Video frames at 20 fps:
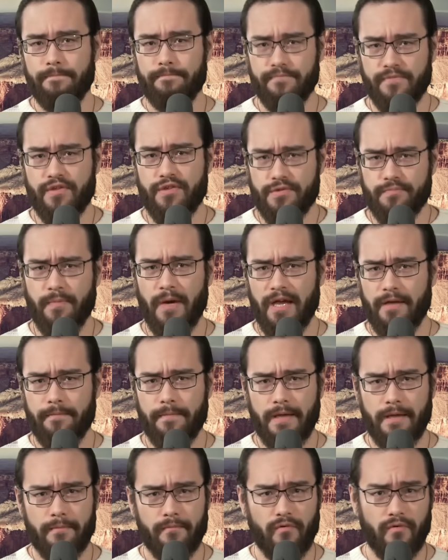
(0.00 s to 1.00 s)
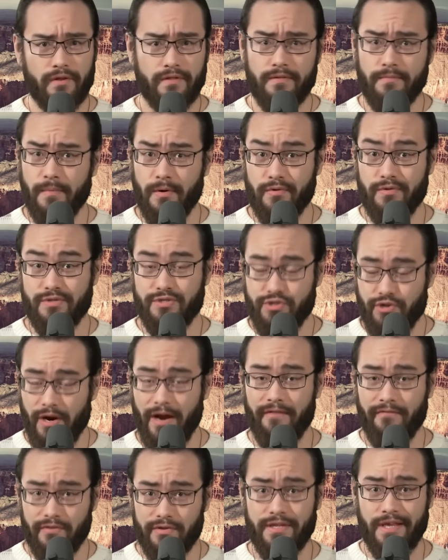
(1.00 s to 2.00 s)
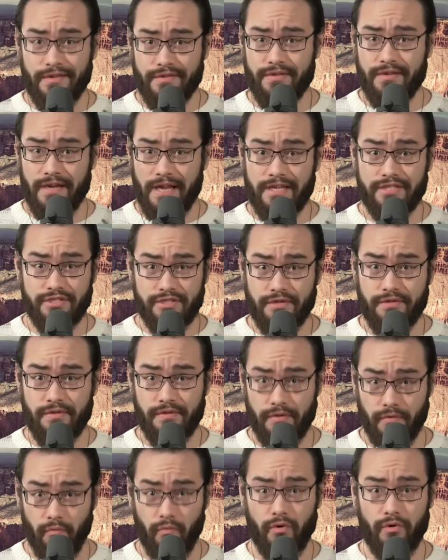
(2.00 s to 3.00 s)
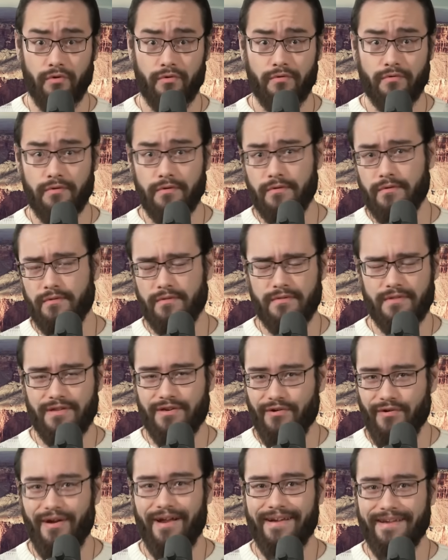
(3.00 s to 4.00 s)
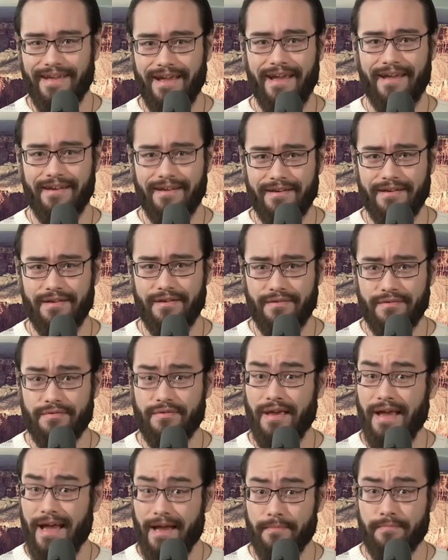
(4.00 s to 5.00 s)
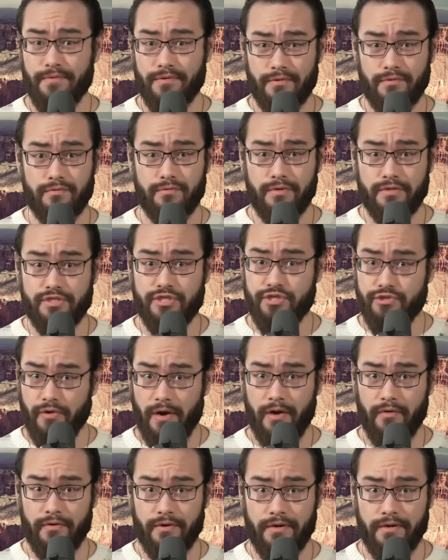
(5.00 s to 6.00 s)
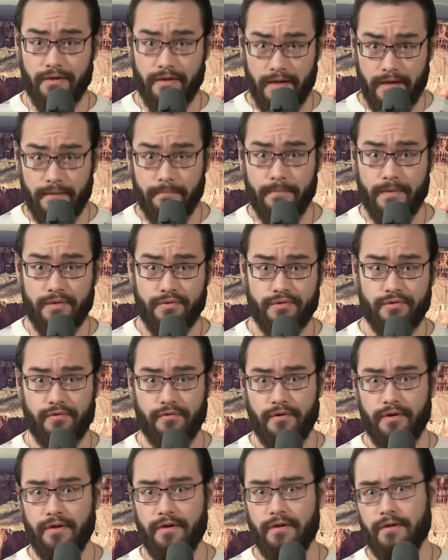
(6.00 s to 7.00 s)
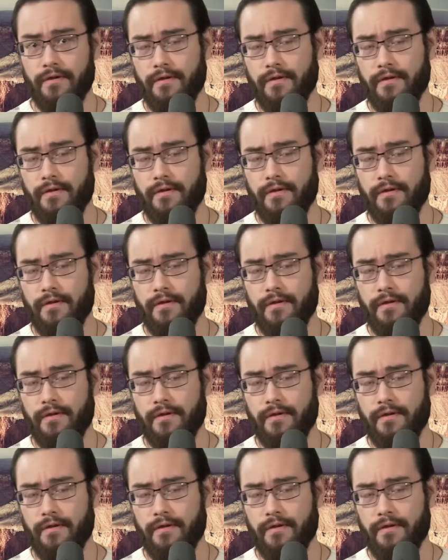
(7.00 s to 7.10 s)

Despite being one of the most traveled destinations in the world, the Grand Canyon is absolutely shrouded in mystery.